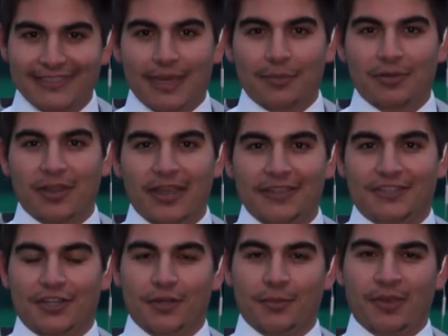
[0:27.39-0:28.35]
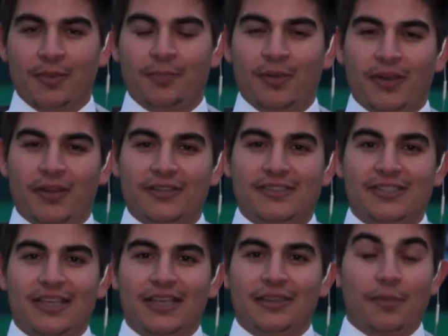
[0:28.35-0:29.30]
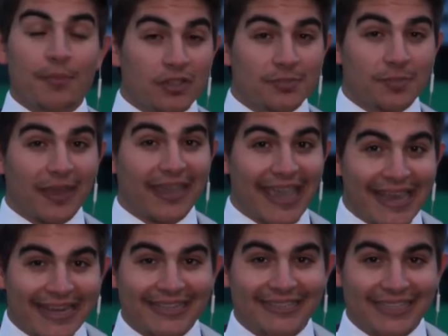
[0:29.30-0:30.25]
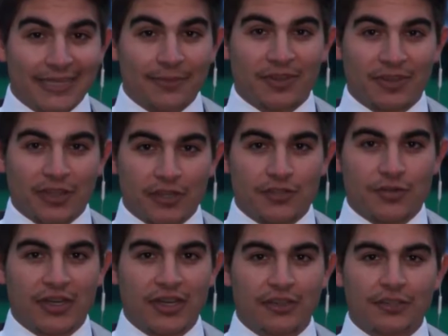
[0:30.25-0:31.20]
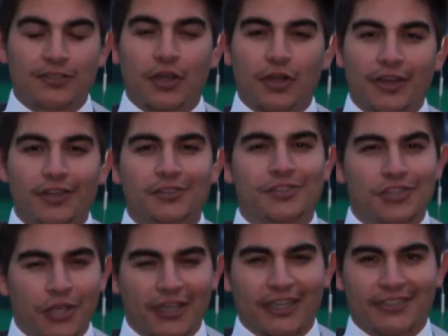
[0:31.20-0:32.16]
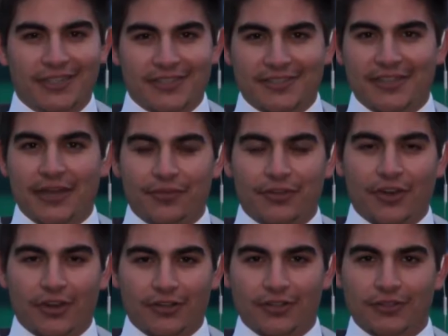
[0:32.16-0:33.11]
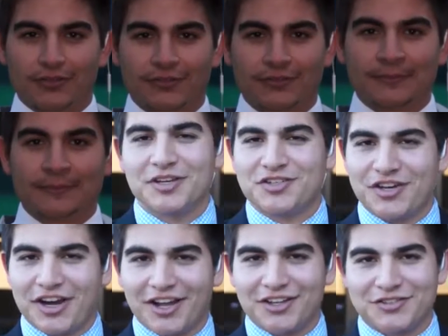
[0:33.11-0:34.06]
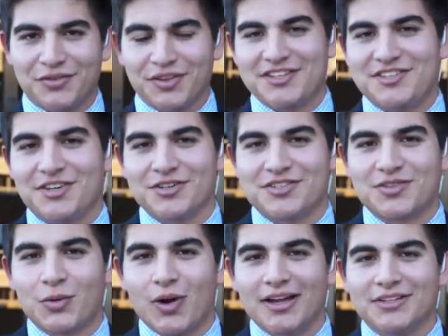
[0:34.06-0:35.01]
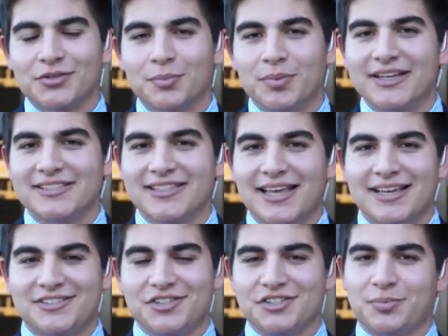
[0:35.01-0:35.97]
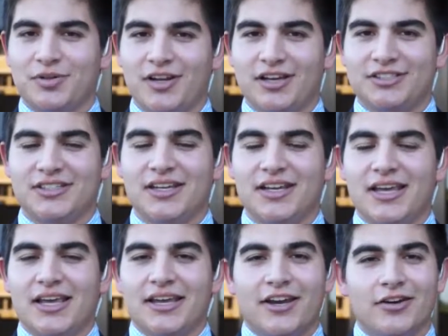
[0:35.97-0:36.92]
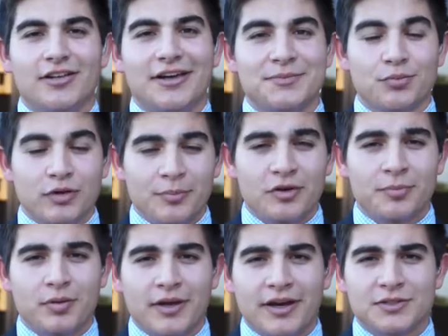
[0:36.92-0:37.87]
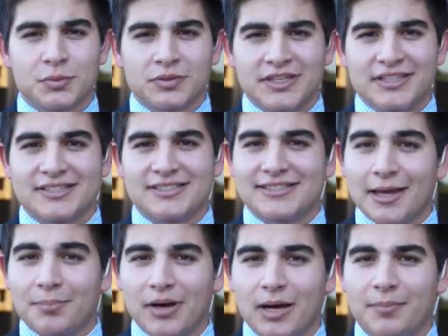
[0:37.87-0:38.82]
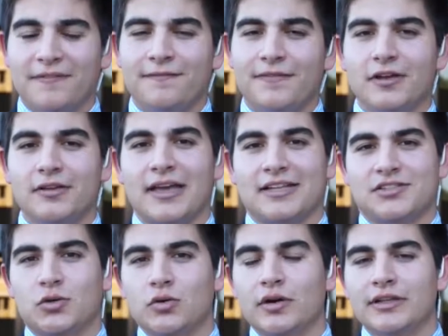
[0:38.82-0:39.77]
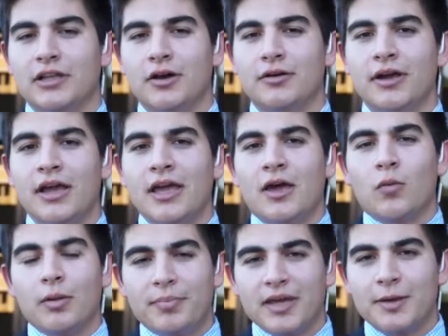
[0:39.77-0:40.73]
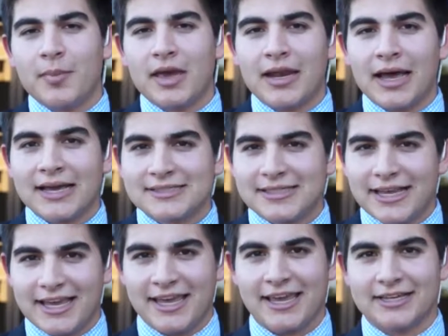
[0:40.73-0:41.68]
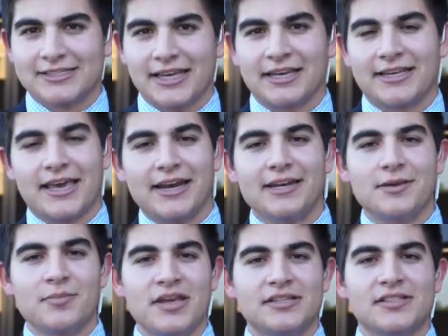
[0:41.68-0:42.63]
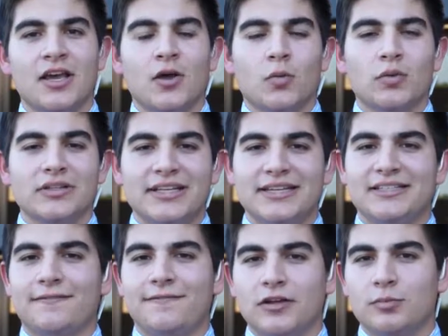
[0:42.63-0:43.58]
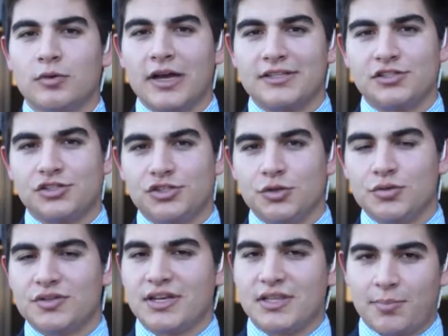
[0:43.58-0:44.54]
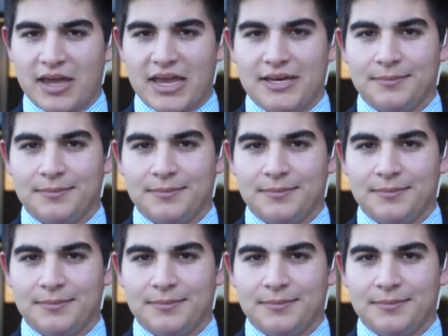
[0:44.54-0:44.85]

NCAA tournament appearance, the most by any team in the country, the Tar Heels took it to the Stanford Cardinal. It'll be a challenge for this year's squad to replace last year's production. Carolina's perimeter players will need to step up and fill that scoring load, while big men Isaiah Hicks and Kennedy Meeks will need to fill Brice's shoes in the